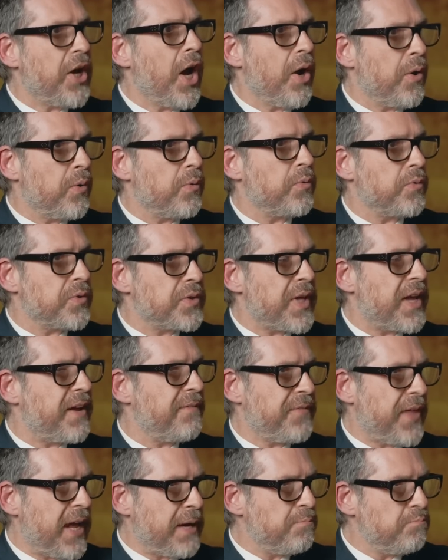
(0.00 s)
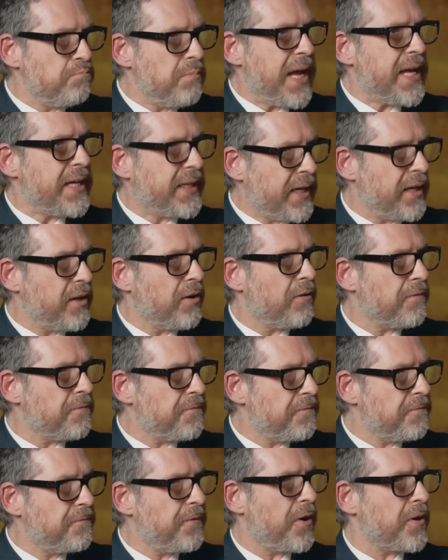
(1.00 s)
knows that if they make enough
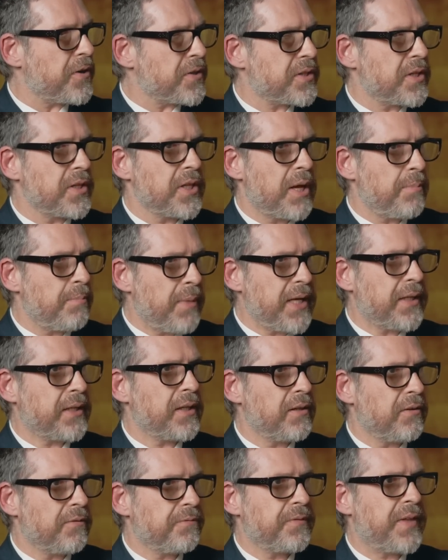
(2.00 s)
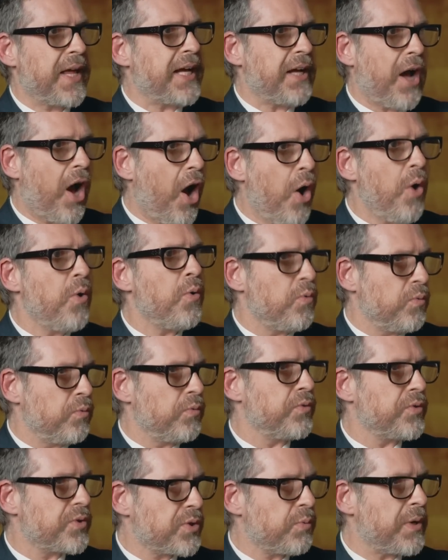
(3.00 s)
fuss and they make enough, they
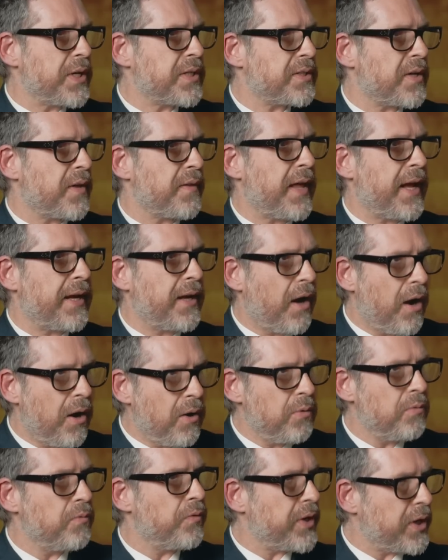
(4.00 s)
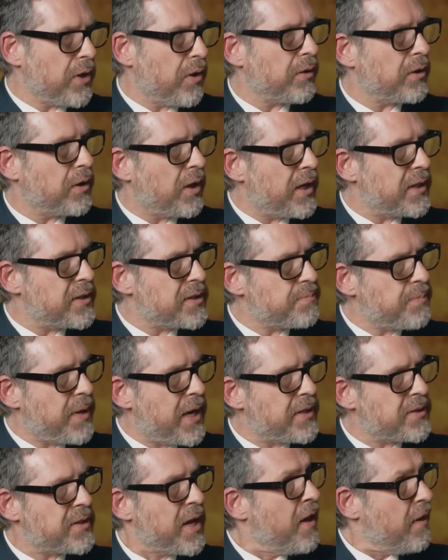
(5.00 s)
own Twitter, they own the online
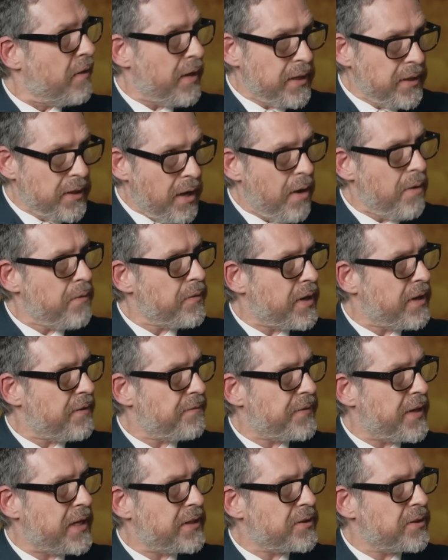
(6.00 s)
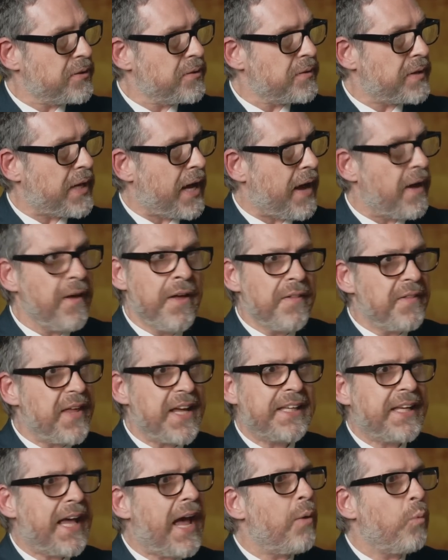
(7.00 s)
space, they know that if they do that, they
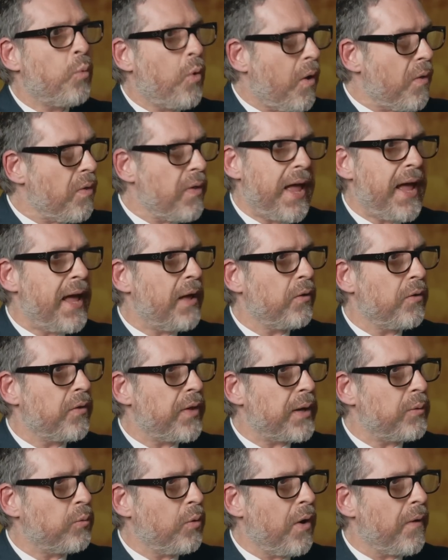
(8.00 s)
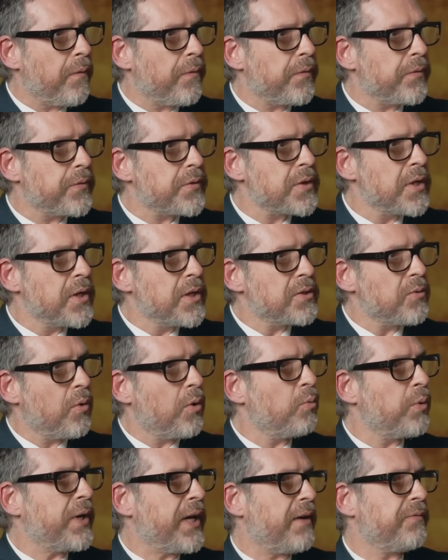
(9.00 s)
get what the hell they want. So
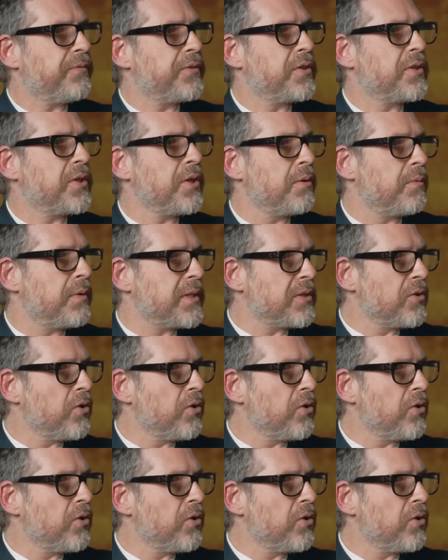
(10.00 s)
all we have to do is